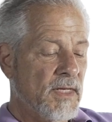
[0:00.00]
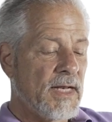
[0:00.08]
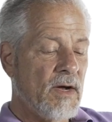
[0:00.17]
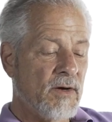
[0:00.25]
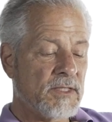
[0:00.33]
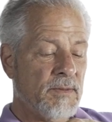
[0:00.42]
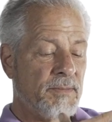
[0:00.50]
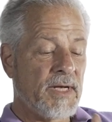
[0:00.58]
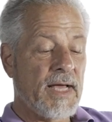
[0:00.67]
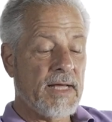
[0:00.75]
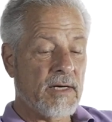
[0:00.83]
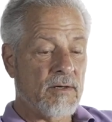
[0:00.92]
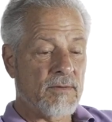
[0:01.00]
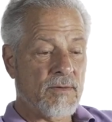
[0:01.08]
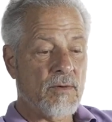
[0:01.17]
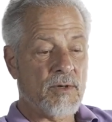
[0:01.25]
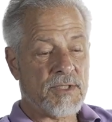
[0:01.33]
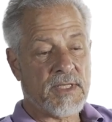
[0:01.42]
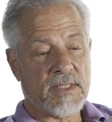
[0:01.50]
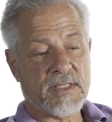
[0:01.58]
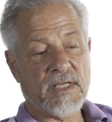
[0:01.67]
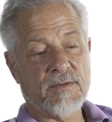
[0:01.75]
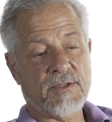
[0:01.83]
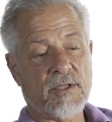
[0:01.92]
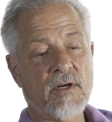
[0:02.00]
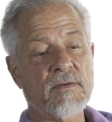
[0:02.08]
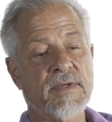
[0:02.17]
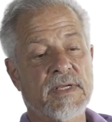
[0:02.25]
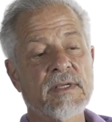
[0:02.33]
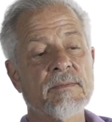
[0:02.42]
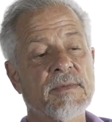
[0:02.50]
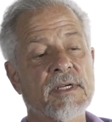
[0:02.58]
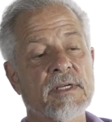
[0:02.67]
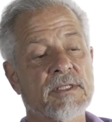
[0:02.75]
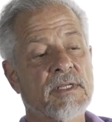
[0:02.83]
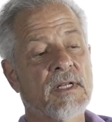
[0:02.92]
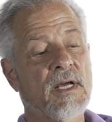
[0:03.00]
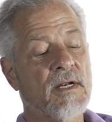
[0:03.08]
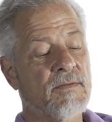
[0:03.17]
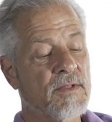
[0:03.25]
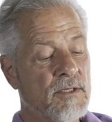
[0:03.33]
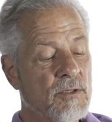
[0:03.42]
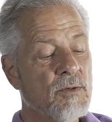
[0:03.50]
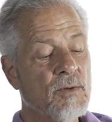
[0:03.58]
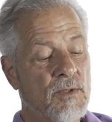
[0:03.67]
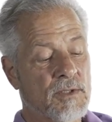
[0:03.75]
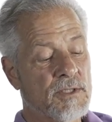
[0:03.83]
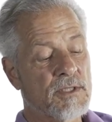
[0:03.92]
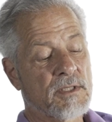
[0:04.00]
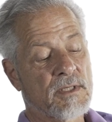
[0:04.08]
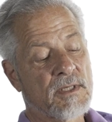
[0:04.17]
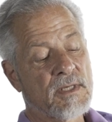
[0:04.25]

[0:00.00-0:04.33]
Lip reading: Now, as a planner, of course, that's self-serving because a lot of the tools